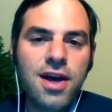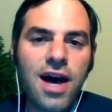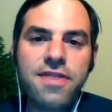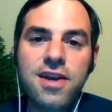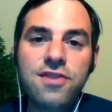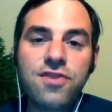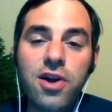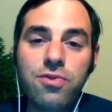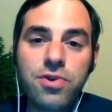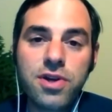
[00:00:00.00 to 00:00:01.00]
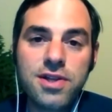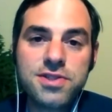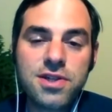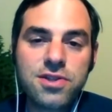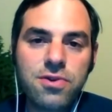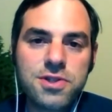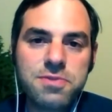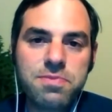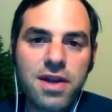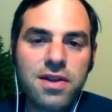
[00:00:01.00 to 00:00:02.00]
I think it's unrealistic to
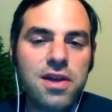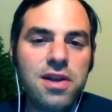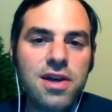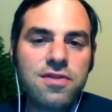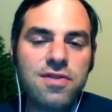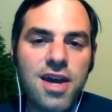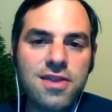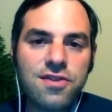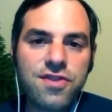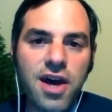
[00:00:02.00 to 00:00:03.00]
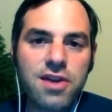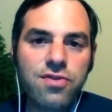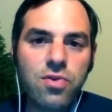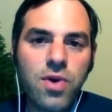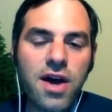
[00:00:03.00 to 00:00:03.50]
expect India to take the side of the